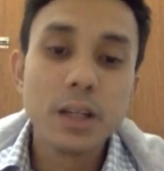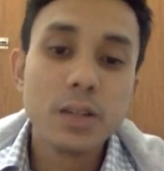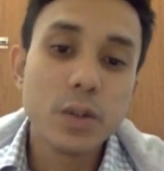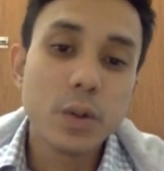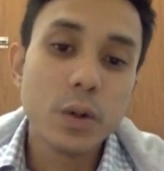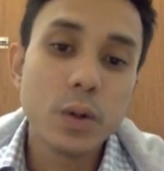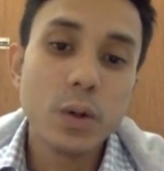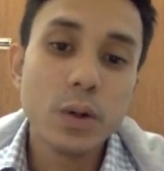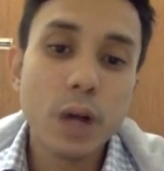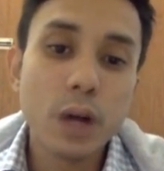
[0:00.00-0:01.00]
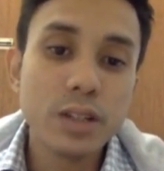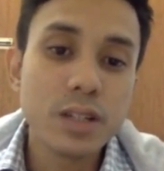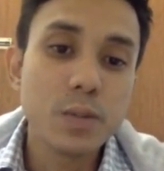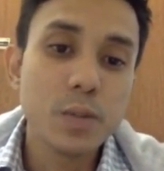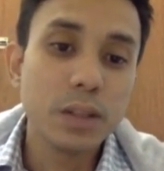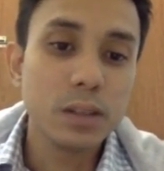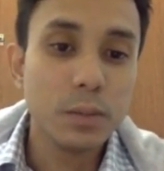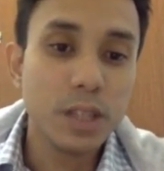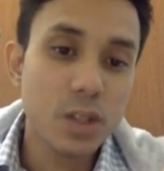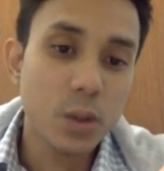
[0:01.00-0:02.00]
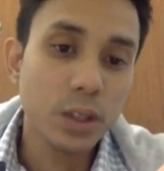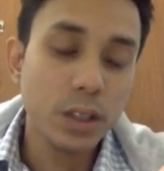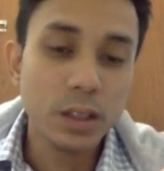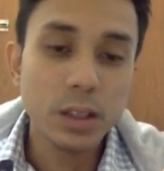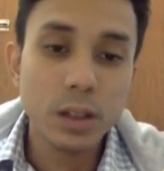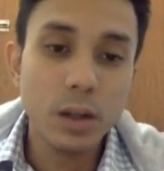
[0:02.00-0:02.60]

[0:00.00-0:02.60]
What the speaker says: So autism spectrum disorder